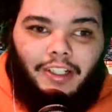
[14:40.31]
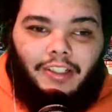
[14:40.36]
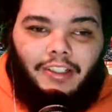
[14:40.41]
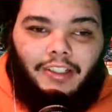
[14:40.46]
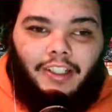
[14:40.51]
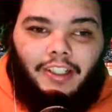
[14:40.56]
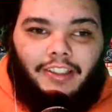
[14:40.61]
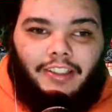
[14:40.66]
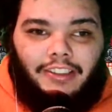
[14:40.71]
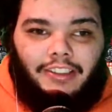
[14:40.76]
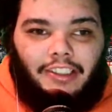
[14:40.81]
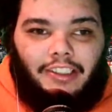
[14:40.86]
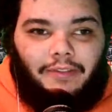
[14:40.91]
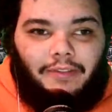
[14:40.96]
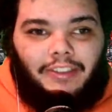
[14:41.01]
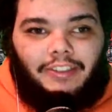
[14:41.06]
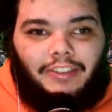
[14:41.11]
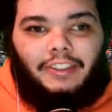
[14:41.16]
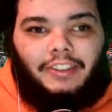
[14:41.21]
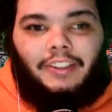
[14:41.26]
and DJ
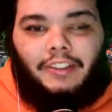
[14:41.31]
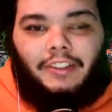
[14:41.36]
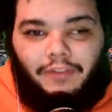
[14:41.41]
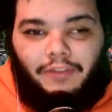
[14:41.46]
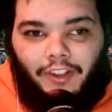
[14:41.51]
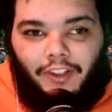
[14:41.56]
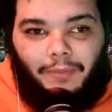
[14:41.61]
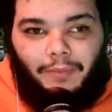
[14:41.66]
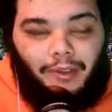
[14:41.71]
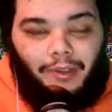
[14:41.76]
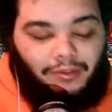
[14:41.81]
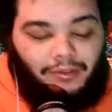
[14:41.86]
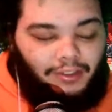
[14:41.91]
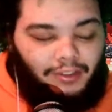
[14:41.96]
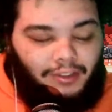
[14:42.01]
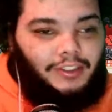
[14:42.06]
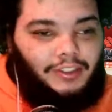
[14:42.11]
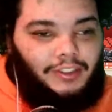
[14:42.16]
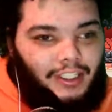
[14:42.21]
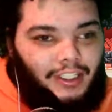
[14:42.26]
Richardson. You follow me on Twitter.
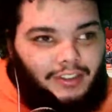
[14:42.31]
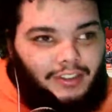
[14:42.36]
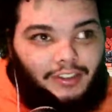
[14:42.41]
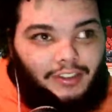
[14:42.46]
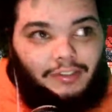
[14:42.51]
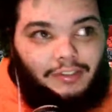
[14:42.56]
Shout out to you.